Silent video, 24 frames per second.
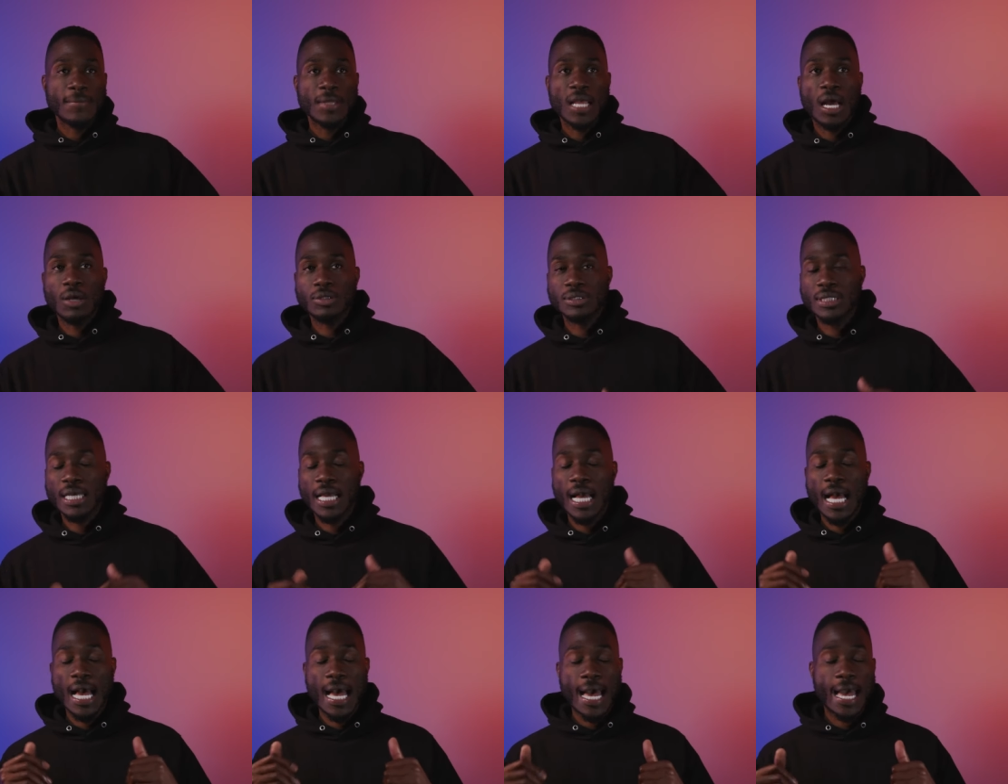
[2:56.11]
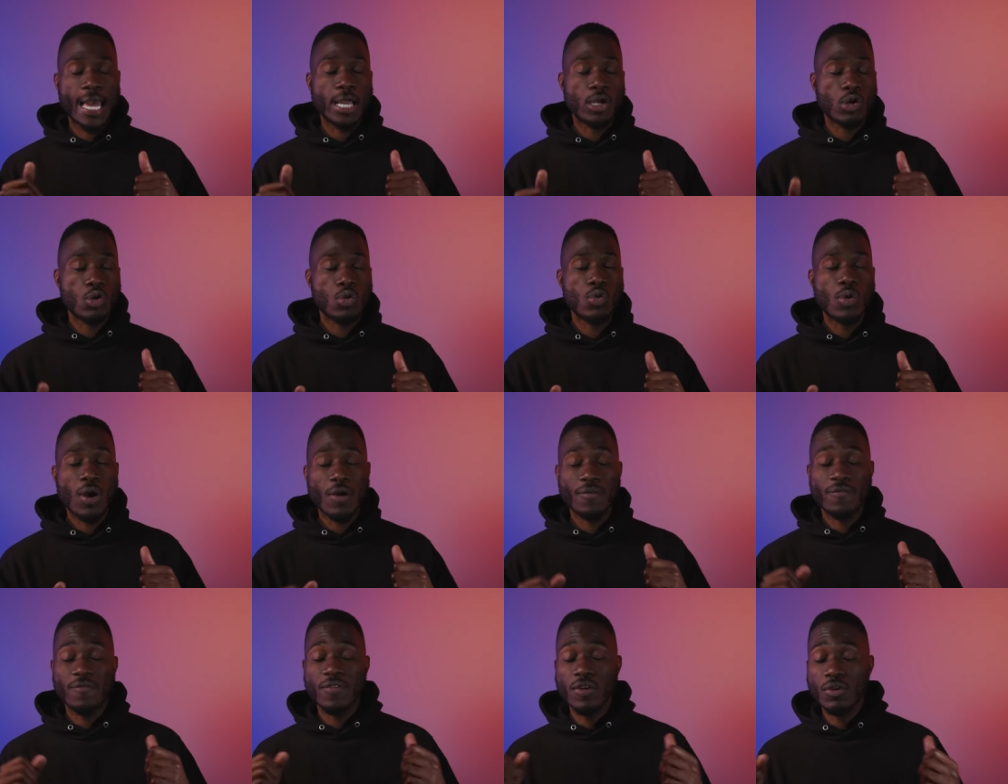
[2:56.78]
I was like, all right, cool,
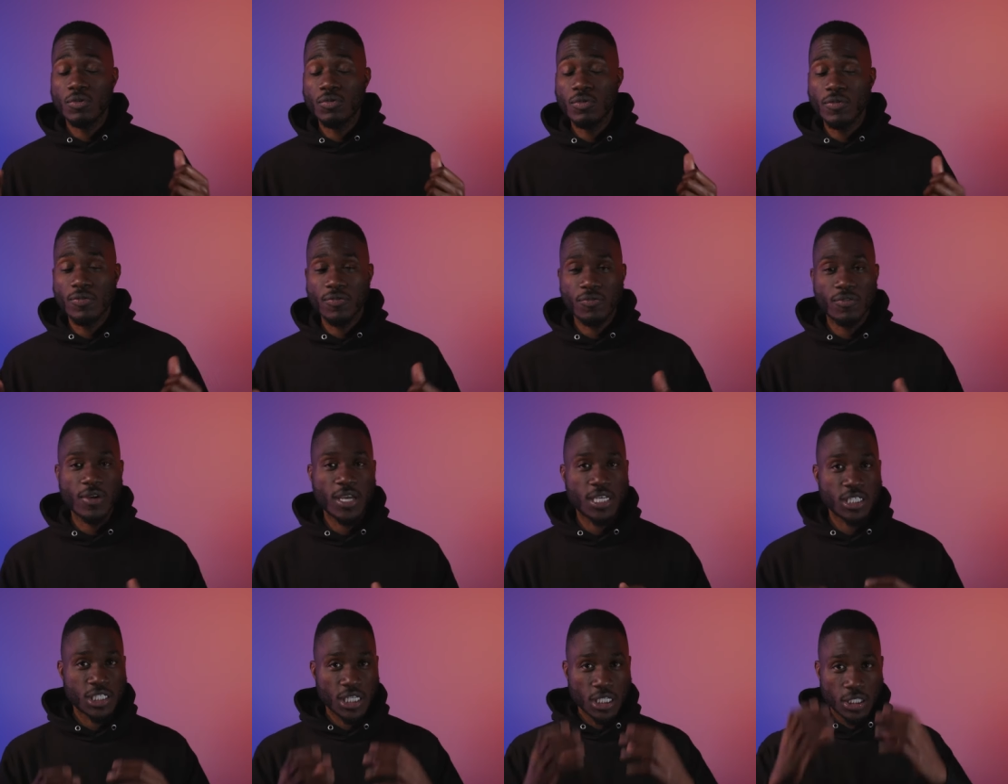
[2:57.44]
I feel refreshed.